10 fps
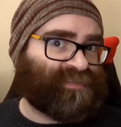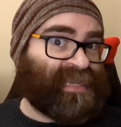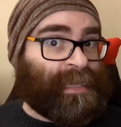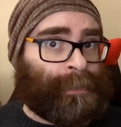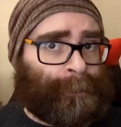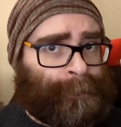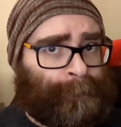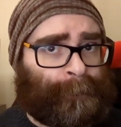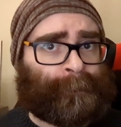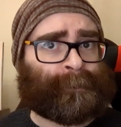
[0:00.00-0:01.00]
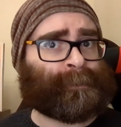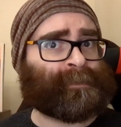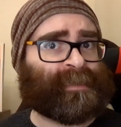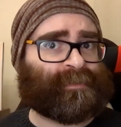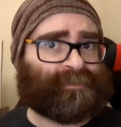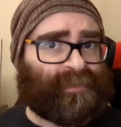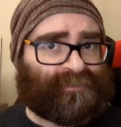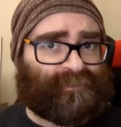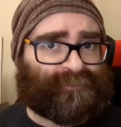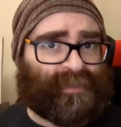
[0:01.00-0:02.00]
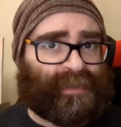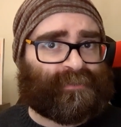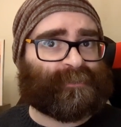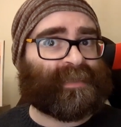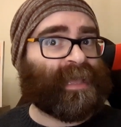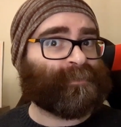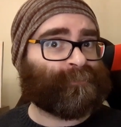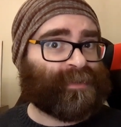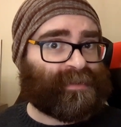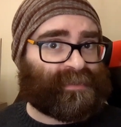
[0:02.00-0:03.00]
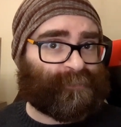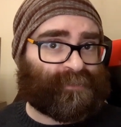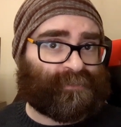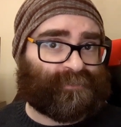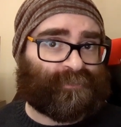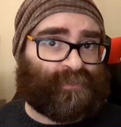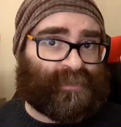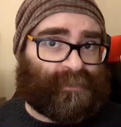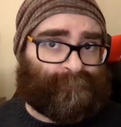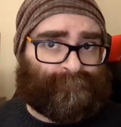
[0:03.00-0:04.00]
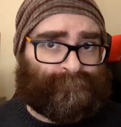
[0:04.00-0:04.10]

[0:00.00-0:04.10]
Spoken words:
tedious nonsense that doesn't fire up the happy brain chemicals for me.